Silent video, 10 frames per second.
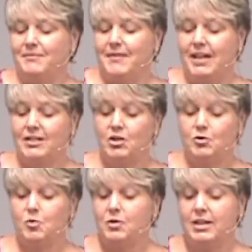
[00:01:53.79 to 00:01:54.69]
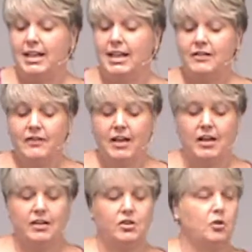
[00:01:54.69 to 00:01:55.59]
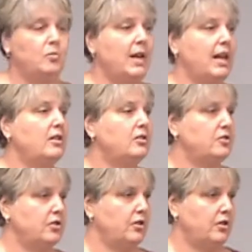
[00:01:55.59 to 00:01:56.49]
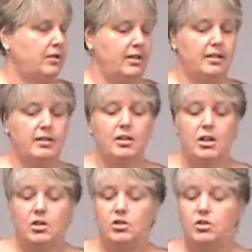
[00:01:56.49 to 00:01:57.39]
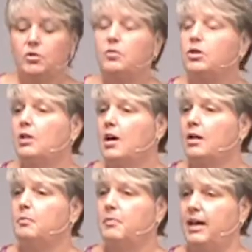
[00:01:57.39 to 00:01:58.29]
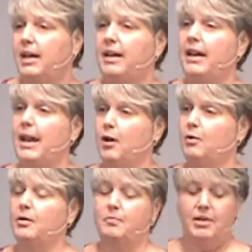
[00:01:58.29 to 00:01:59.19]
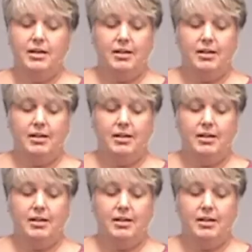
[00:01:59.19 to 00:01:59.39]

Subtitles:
And so toward the end of the auction, the wranglers herded 2 young bay Arab